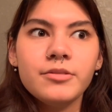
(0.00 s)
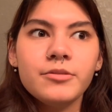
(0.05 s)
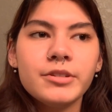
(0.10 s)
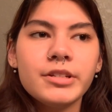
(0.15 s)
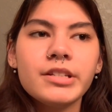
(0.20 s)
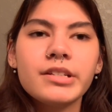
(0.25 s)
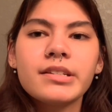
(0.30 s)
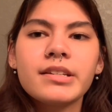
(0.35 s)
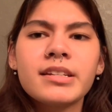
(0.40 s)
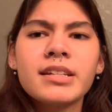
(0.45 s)

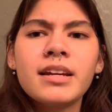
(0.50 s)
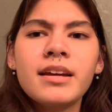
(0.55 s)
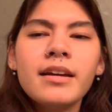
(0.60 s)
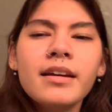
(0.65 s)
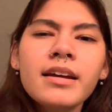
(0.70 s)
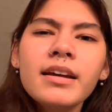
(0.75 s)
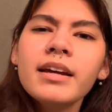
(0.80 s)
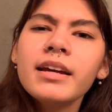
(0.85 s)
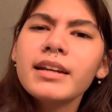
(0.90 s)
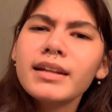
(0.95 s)
which is
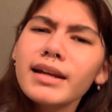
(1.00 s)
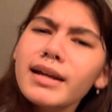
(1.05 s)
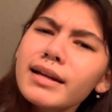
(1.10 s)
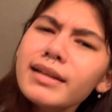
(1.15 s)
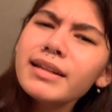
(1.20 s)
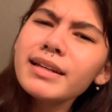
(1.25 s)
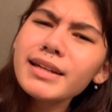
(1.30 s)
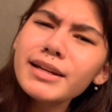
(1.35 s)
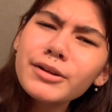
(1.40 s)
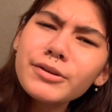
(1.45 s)

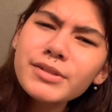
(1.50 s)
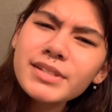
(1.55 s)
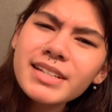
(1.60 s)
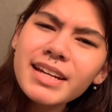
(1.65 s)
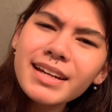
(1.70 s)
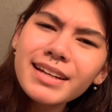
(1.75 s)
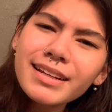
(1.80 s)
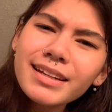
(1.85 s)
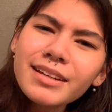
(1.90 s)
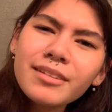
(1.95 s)
kind of
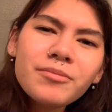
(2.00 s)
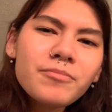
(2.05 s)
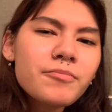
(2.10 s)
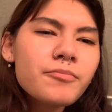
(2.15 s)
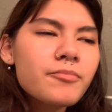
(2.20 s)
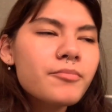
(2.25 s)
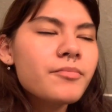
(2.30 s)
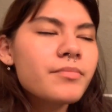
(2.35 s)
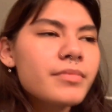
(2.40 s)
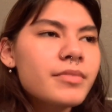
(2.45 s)

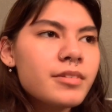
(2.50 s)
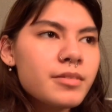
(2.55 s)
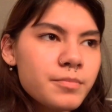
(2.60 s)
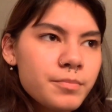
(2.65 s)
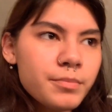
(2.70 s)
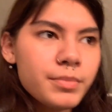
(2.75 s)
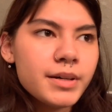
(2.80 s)
irritating.